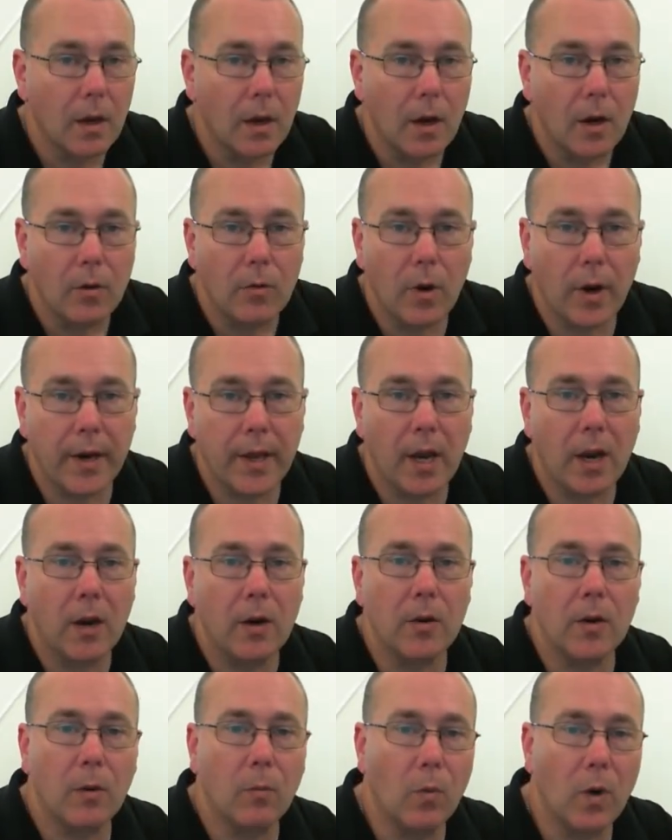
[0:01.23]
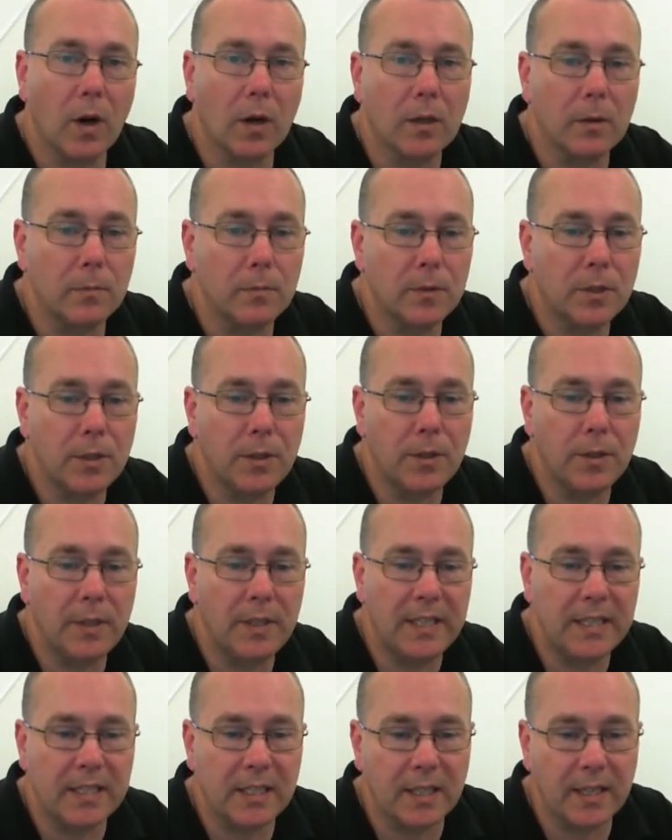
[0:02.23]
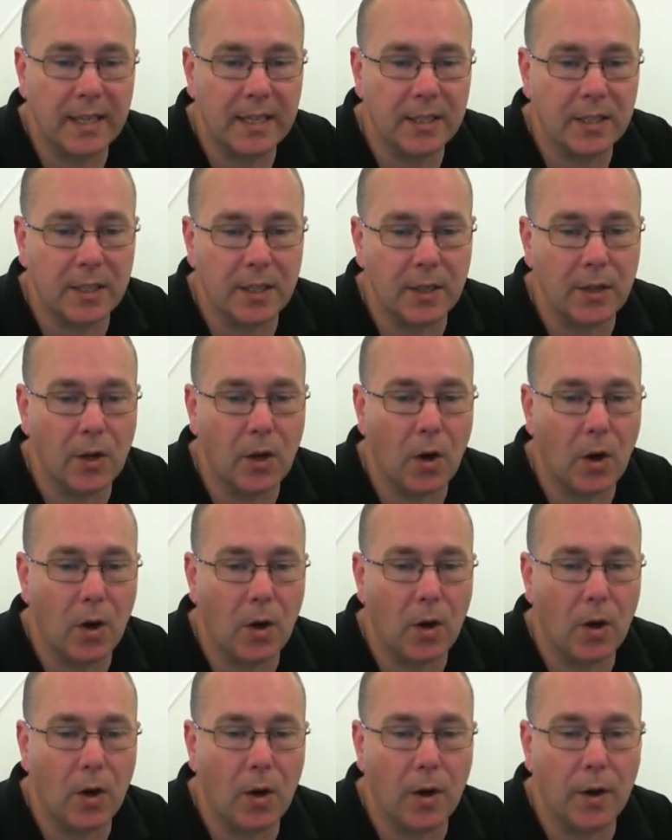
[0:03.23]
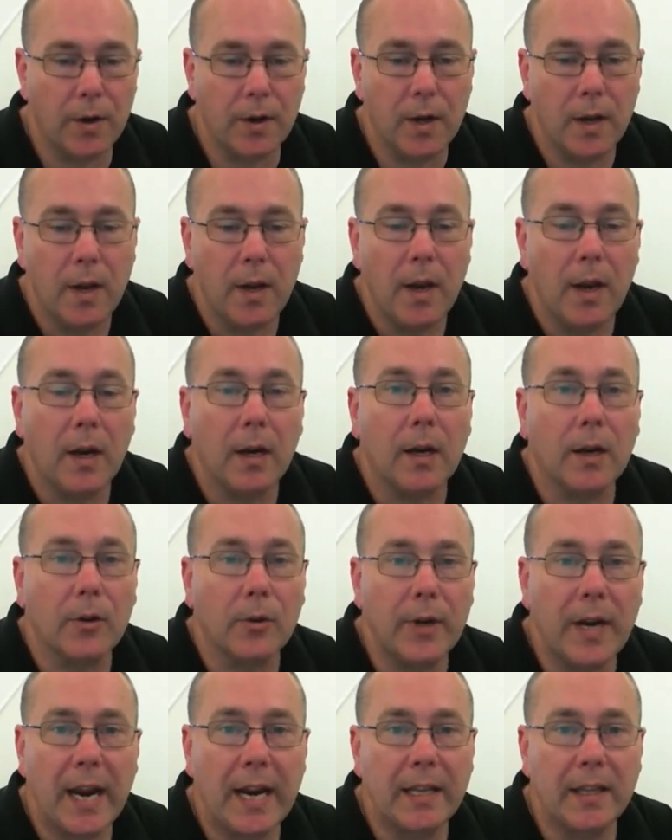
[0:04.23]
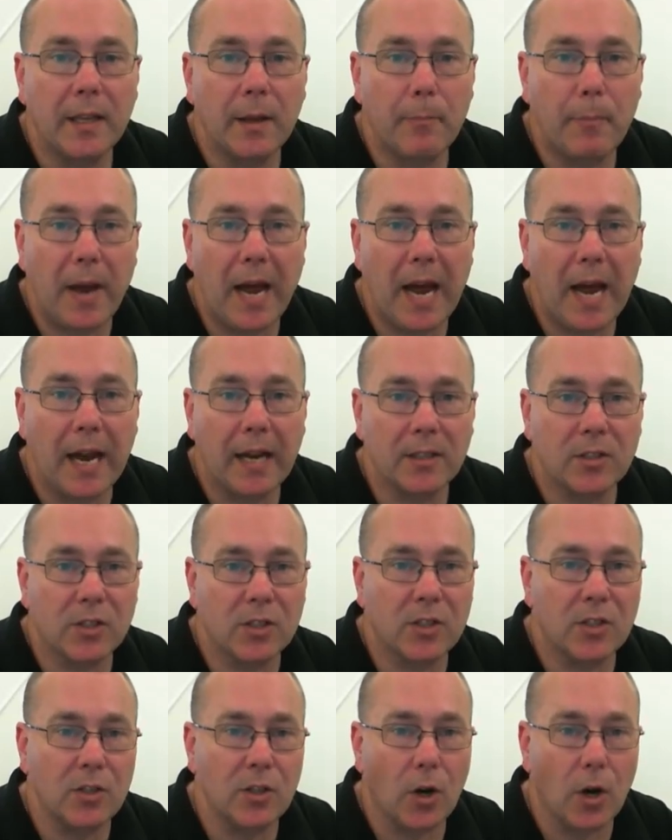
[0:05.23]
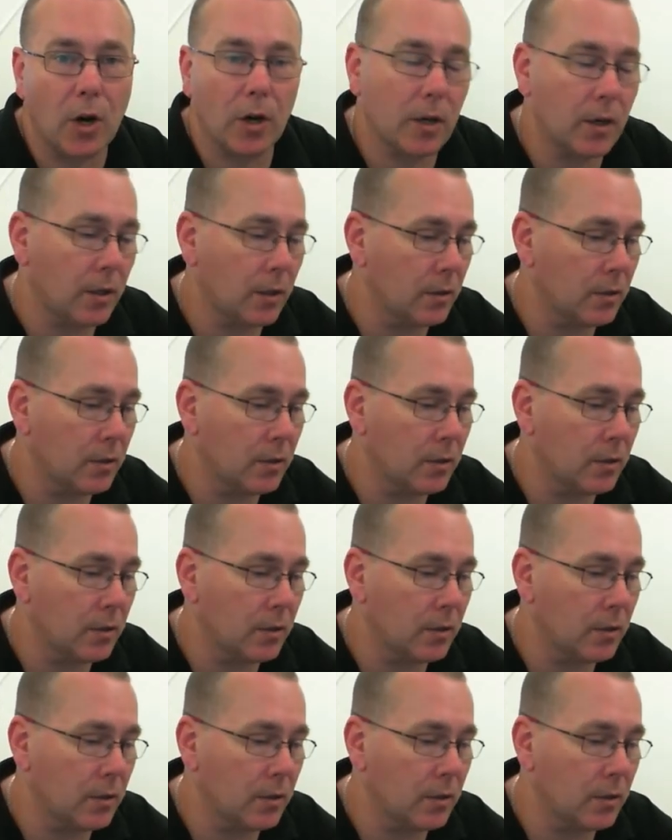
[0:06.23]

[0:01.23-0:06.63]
Rightio, and welcome to this lesson on creating the part stock.